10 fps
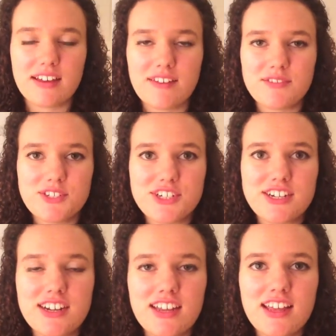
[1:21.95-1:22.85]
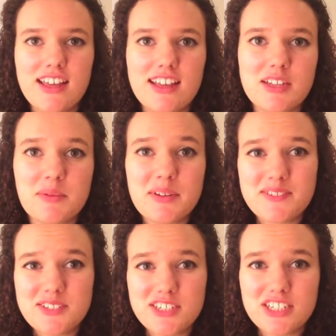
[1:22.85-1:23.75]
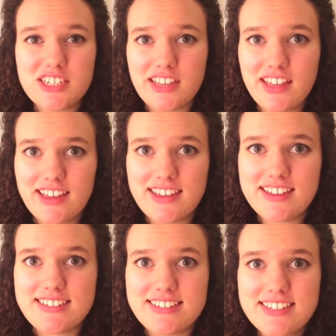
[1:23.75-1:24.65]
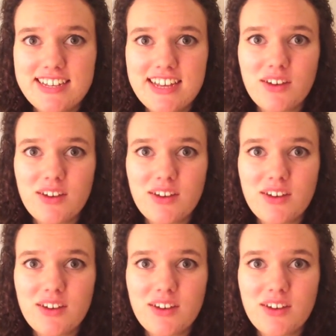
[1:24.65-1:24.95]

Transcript: After a little bit of searching and